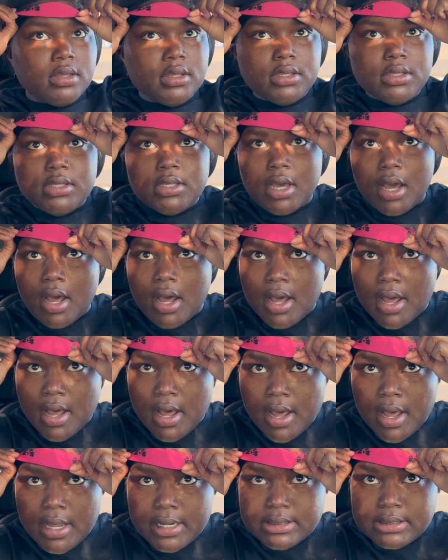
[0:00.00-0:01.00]

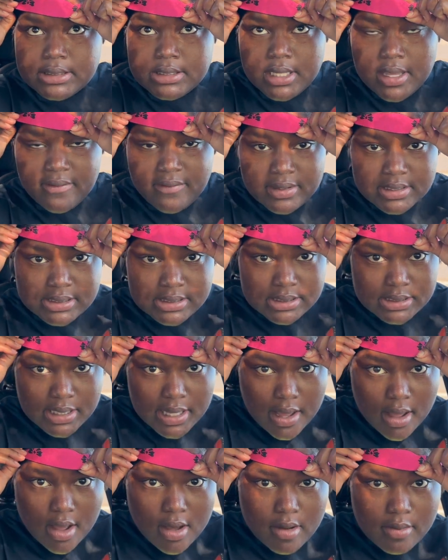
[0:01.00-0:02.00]
y'all just giving
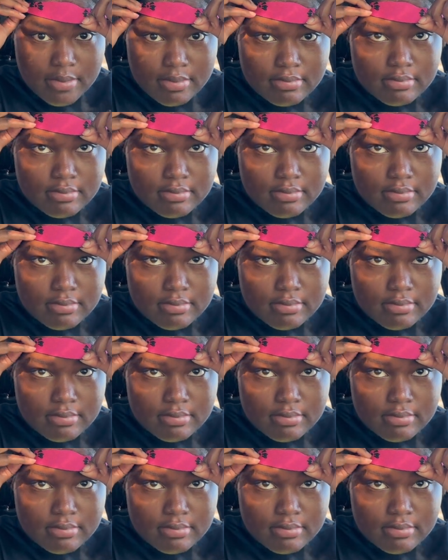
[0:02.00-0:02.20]
scalp